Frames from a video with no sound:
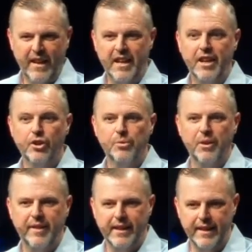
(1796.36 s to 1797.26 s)
And here's
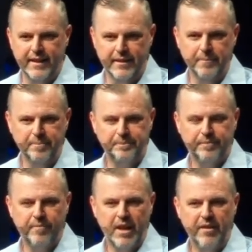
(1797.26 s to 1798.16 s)
what they did
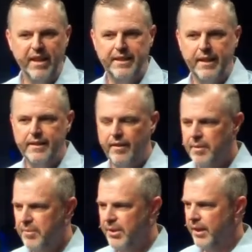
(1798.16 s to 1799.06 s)
they said to
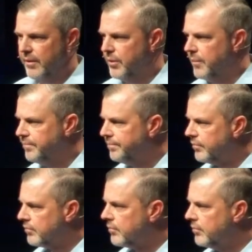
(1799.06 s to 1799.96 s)
themselves,
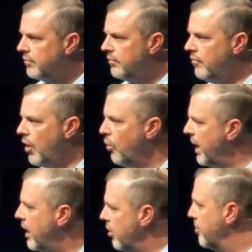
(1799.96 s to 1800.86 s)
We
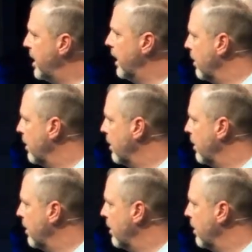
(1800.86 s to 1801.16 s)
ain't going to be